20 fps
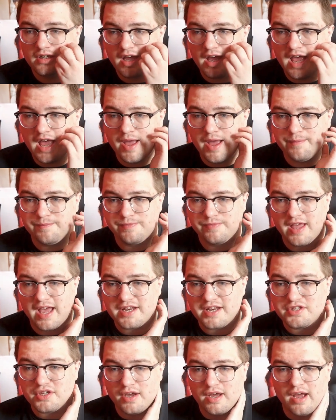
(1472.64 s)

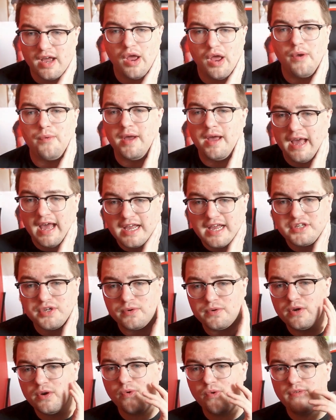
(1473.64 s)
I
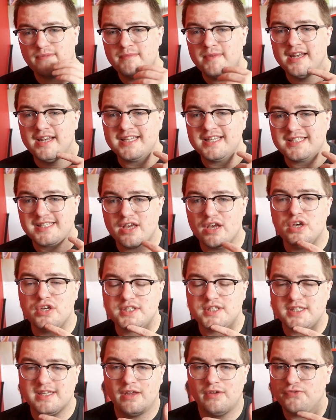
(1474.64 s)
don't know if Melissa
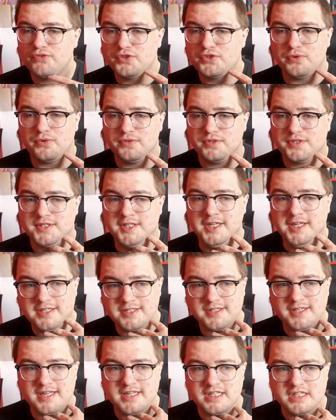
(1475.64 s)
herself
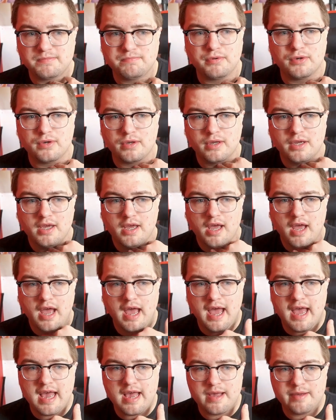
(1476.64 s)
sees this, but...
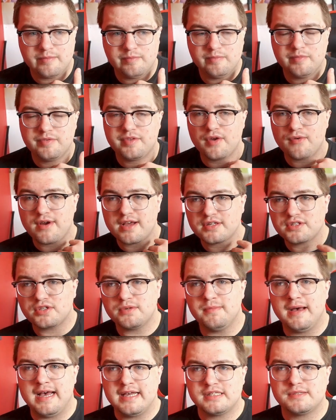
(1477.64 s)
there are
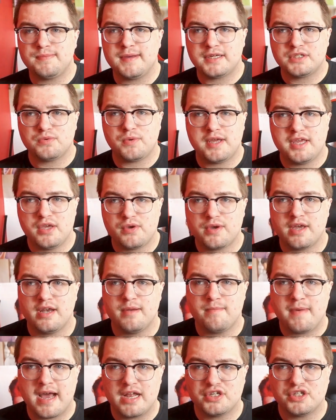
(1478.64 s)
some aspects where you can
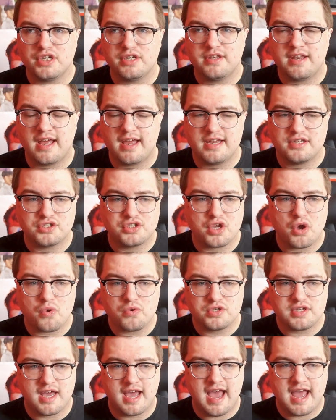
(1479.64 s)
imagine that it's going
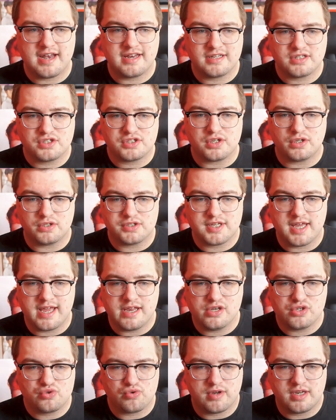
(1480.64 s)
to add insult to
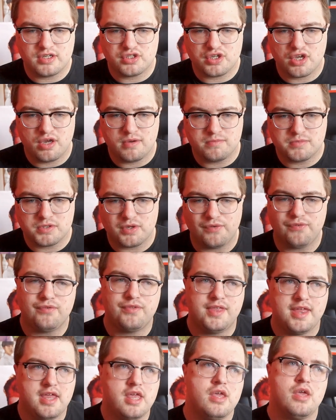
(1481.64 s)
injury in terms of
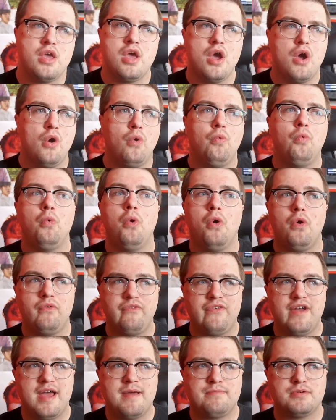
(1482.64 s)
the
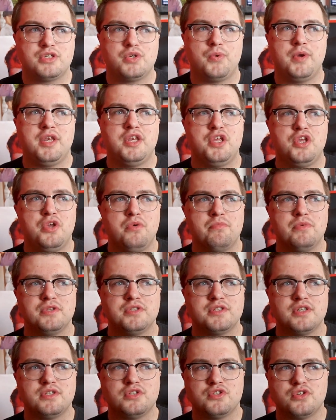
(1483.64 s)
warfare between
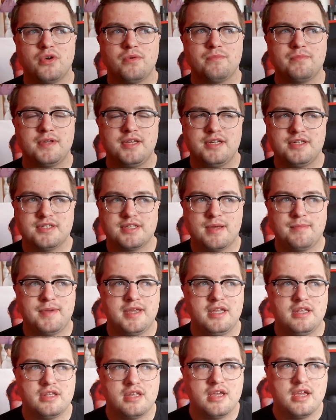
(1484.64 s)
humans and zombies. I
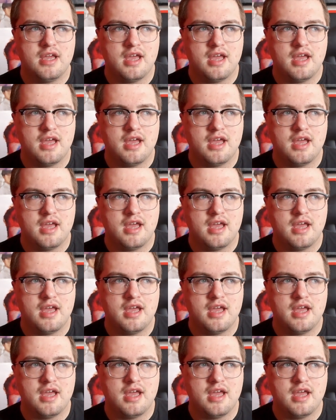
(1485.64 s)
mean,